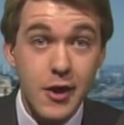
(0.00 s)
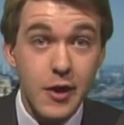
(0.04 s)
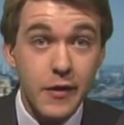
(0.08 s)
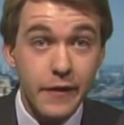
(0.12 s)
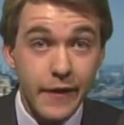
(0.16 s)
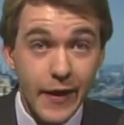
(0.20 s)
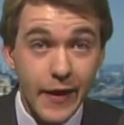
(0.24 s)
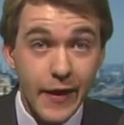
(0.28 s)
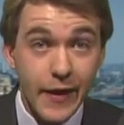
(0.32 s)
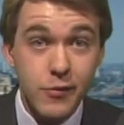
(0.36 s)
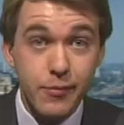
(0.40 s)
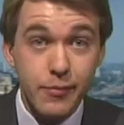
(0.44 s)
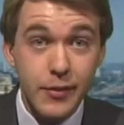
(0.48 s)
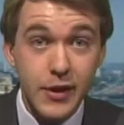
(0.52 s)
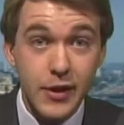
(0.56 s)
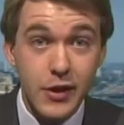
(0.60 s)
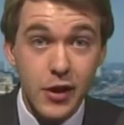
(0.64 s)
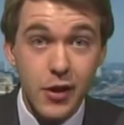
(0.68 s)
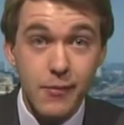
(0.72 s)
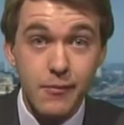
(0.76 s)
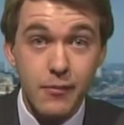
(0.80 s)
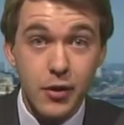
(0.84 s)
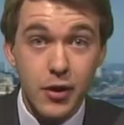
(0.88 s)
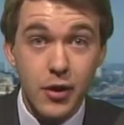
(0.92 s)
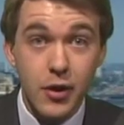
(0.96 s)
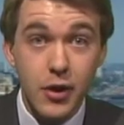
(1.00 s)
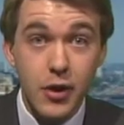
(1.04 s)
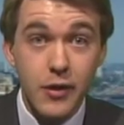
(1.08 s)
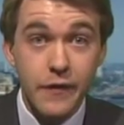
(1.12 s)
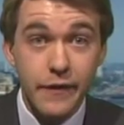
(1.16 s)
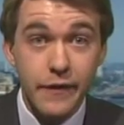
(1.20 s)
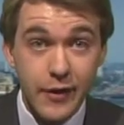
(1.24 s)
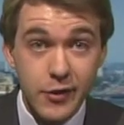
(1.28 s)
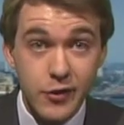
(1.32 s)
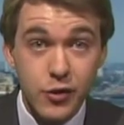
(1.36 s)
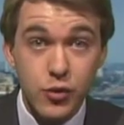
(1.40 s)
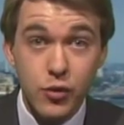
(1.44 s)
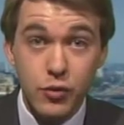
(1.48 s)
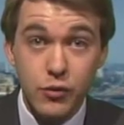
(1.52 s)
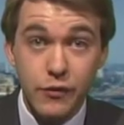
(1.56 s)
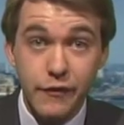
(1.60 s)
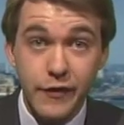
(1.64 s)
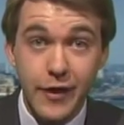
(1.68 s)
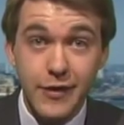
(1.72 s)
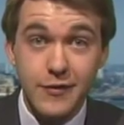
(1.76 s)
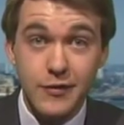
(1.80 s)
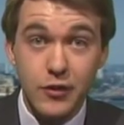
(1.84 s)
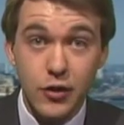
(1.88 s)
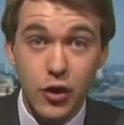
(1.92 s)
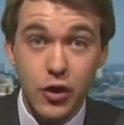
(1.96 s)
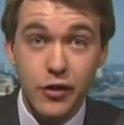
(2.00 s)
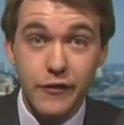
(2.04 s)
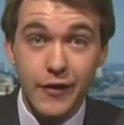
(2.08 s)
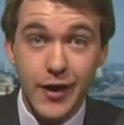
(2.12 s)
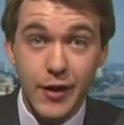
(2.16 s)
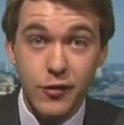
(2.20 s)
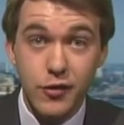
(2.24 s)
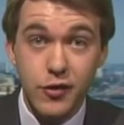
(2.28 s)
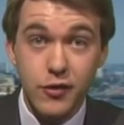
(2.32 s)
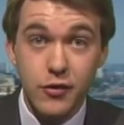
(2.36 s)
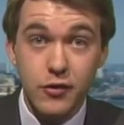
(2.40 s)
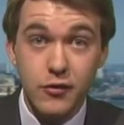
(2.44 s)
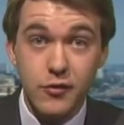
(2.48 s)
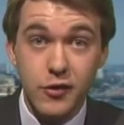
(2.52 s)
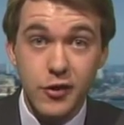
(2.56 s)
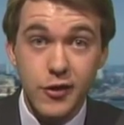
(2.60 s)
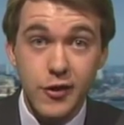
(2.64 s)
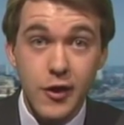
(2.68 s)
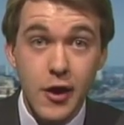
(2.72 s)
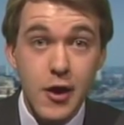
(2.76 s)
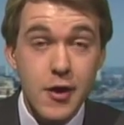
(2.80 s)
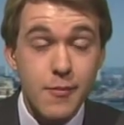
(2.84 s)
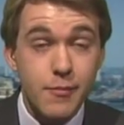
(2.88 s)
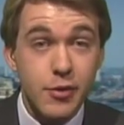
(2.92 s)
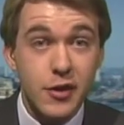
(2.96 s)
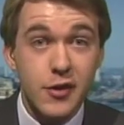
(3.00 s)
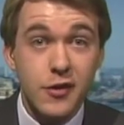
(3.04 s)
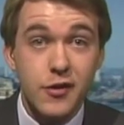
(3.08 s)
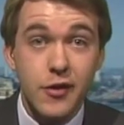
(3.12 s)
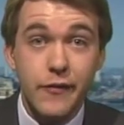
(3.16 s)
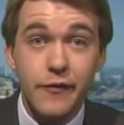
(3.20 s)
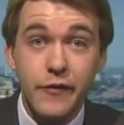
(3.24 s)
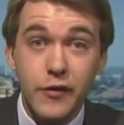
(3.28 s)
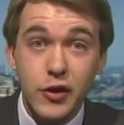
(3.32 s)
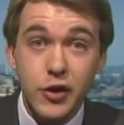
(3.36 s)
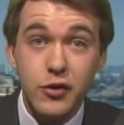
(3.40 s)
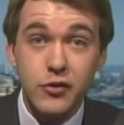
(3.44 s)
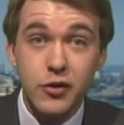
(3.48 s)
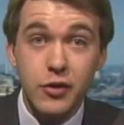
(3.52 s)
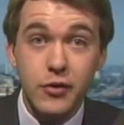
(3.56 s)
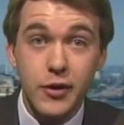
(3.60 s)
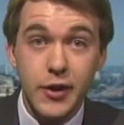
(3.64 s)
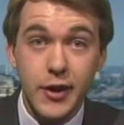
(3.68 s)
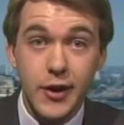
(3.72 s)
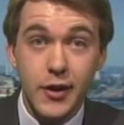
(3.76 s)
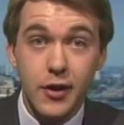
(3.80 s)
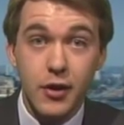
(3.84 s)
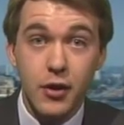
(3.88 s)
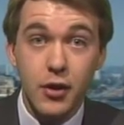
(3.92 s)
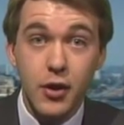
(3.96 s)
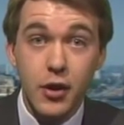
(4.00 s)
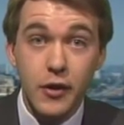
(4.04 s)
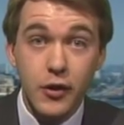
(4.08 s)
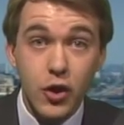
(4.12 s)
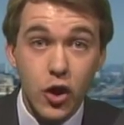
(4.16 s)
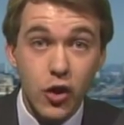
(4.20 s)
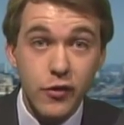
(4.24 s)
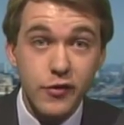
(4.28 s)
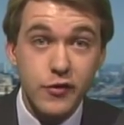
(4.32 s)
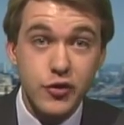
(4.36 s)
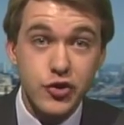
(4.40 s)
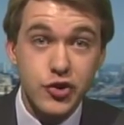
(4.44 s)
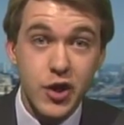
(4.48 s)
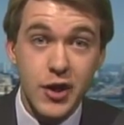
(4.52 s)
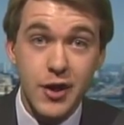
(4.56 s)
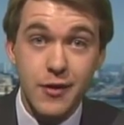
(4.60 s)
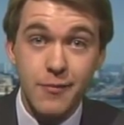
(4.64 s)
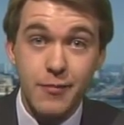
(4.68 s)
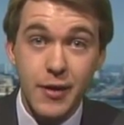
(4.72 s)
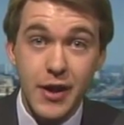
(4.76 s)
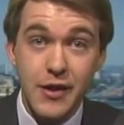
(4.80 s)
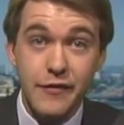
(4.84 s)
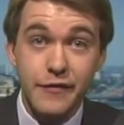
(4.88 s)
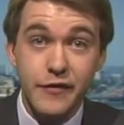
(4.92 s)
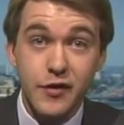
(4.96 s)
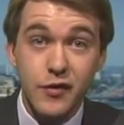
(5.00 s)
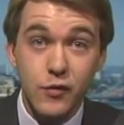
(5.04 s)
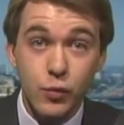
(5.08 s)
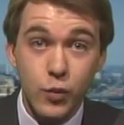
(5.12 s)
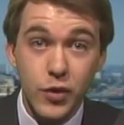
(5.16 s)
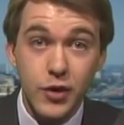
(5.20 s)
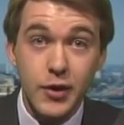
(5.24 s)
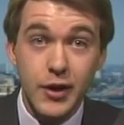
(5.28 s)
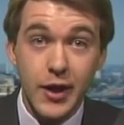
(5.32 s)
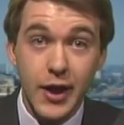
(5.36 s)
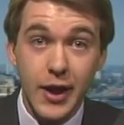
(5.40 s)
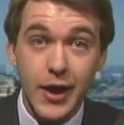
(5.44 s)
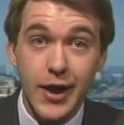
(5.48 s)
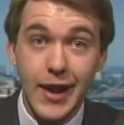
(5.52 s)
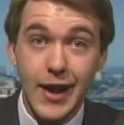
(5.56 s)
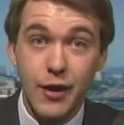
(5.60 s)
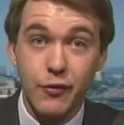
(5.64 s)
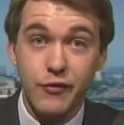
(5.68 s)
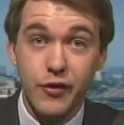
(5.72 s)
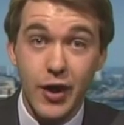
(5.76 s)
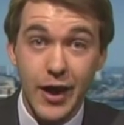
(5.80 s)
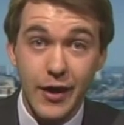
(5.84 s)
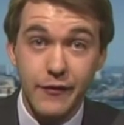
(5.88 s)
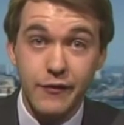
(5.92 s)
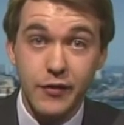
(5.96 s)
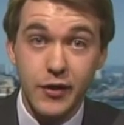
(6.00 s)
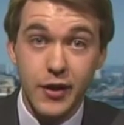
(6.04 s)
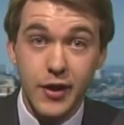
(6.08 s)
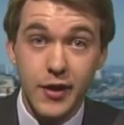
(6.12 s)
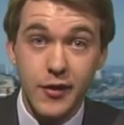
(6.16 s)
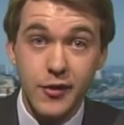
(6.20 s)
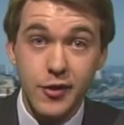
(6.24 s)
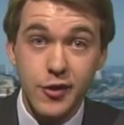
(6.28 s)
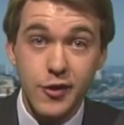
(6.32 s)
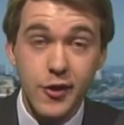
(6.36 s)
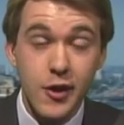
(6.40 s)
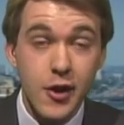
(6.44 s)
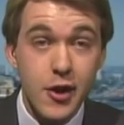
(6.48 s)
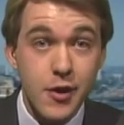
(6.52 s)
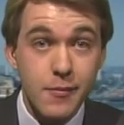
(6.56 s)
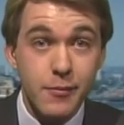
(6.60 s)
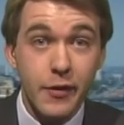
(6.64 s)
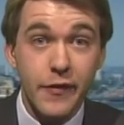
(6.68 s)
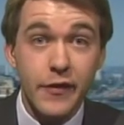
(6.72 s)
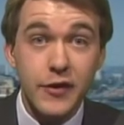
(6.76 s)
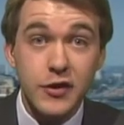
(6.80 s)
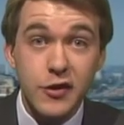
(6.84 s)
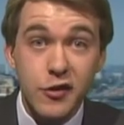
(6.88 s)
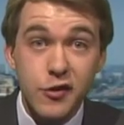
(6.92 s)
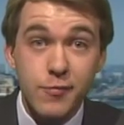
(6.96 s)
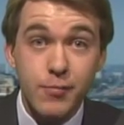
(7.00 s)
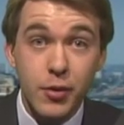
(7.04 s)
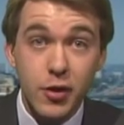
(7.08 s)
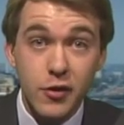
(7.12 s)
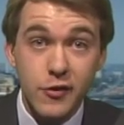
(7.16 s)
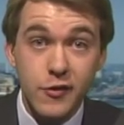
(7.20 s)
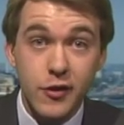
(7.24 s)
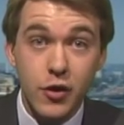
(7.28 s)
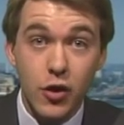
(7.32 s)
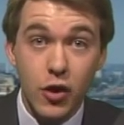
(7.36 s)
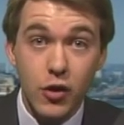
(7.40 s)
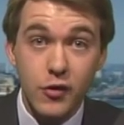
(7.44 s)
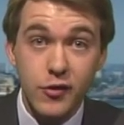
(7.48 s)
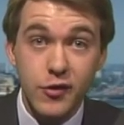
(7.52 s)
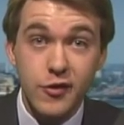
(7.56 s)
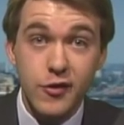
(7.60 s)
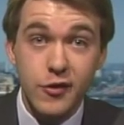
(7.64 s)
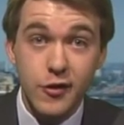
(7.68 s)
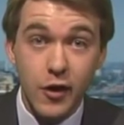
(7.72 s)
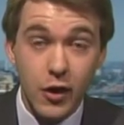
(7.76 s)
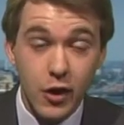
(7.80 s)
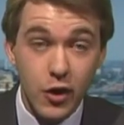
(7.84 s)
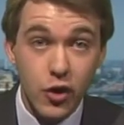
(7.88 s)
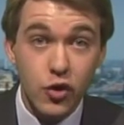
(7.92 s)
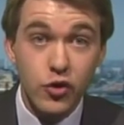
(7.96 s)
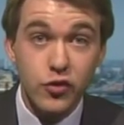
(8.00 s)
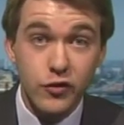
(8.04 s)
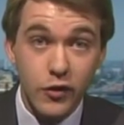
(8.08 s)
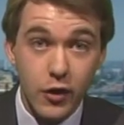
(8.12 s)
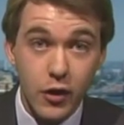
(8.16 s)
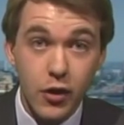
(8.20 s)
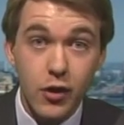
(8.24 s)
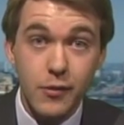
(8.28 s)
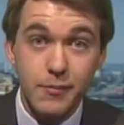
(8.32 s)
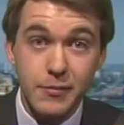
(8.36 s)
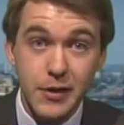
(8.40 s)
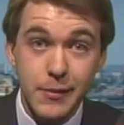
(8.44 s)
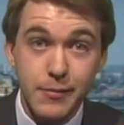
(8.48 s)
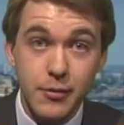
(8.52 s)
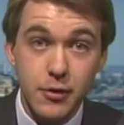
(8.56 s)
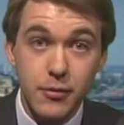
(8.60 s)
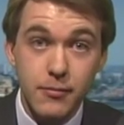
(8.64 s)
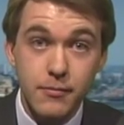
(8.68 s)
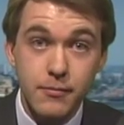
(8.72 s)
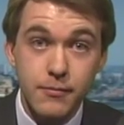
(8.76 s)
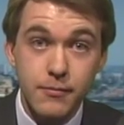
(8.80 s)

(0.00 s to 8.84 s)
That's a big number. That's going to affect a lot of households. But it's something you don't hear. Concentrated benefits will get loud advocates, but the dispersed costs are going to hurt people.